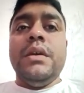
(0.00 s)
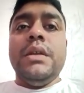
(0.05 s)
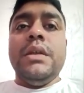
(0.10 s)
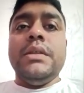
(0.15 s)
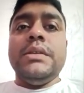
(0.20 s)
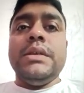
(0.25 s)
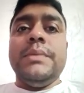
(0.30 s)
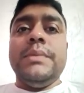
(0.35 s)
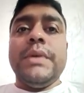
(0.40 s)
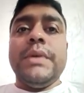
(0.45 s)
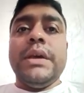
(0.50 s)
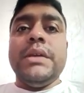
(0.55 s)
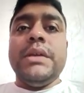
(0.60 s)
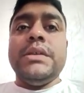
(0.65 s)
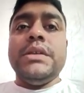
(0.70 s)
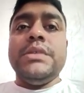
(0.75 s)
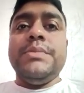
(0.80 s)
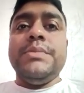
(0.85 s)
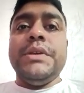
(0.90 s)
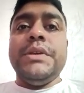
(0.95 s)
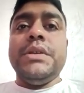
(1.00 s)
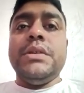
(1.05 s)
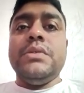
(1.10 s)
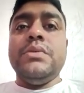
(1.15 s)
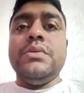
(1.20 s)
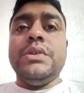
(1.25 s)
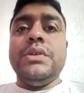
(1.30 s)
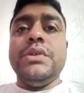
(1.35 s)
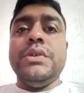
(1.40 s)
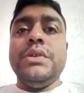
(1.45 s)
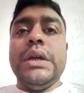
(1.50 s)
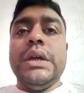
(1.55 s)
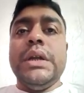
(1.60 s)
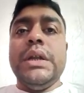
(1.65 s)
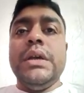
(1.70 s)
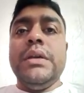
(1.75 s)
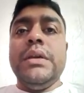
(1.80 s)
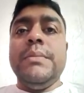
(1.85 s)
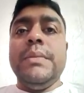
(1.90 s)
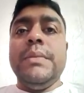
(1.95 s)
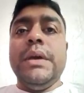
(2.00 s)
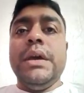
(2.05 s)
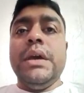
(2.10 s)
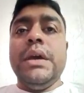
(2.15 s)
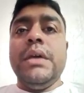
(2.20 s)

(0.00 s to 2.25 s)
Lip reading: In some cases, patients with GERD may